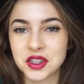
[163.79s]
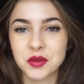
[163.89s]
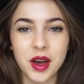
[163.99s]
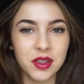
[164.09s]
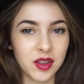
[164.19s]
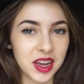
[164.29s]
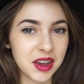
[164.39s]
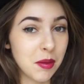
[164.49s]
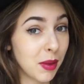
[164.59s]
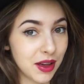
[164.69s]
which is why they're
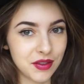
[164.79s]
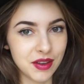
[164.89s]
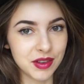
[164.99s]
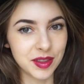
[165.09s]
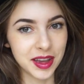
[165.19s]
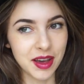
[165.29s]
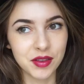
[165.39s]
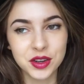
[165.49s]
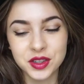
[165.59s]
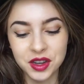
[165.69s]
like my favorite thing ever.